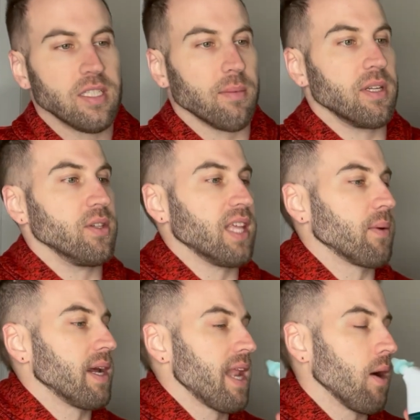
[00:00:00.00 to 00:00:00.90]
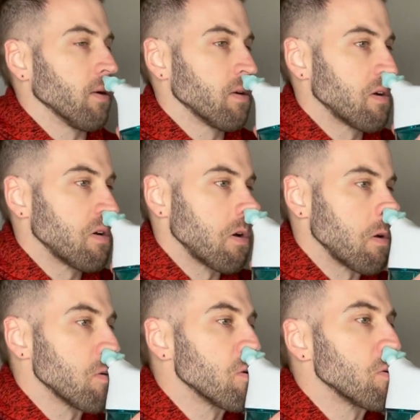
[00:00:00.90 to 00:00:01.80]
So I'm going to do that right now.
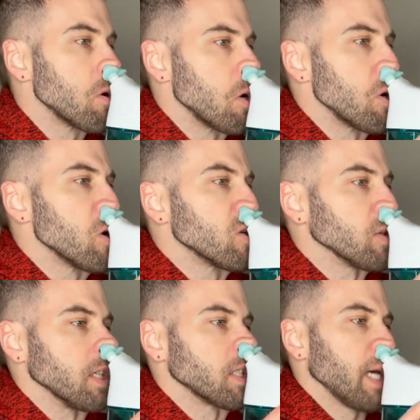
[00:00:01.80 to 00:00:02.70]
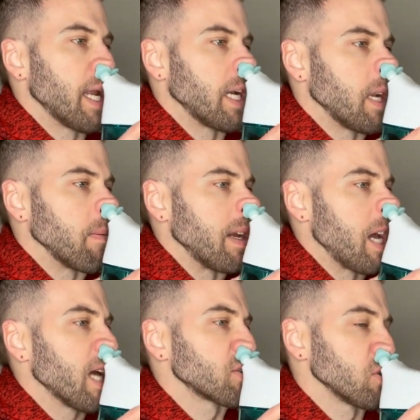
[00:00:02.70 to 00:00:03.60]
So I slide it into my
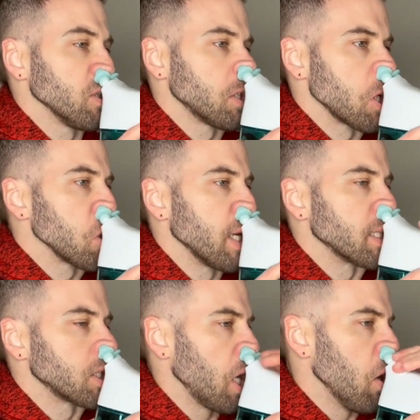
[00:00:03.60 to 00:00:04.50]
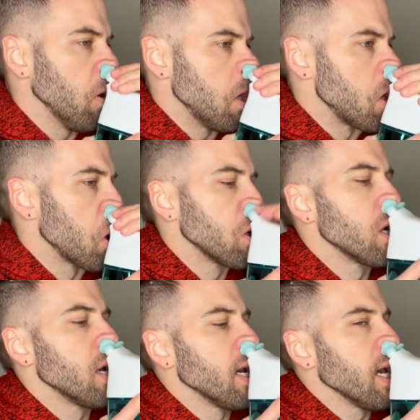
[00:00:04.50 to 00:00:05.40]
nostrils like so,
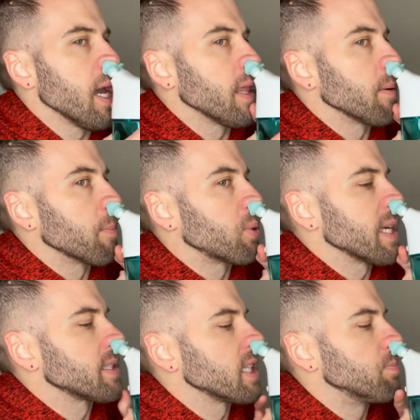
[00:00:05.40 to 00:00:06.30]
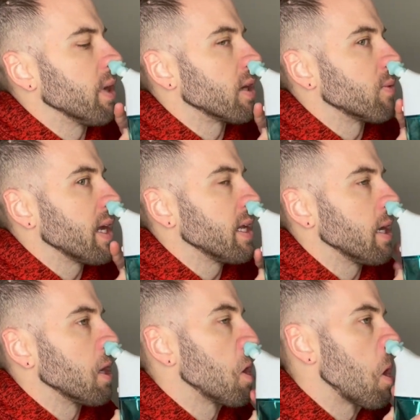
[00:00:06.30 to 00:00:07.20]
and then I'm going to press this button right
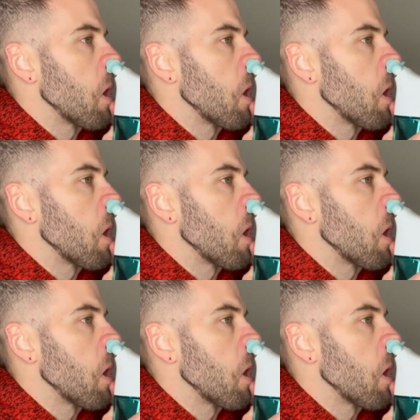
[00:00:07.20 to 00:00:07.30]
here.